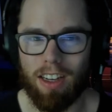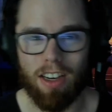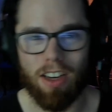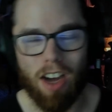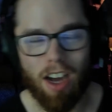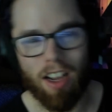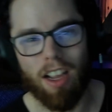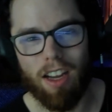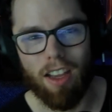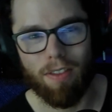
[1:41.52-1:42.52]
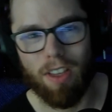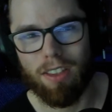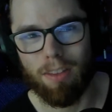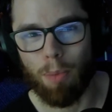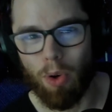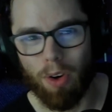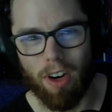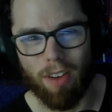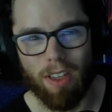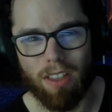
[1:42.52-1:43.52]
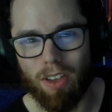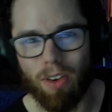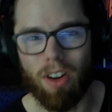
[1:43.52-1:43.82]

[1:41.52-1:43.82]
Not any of this bullcrap that's going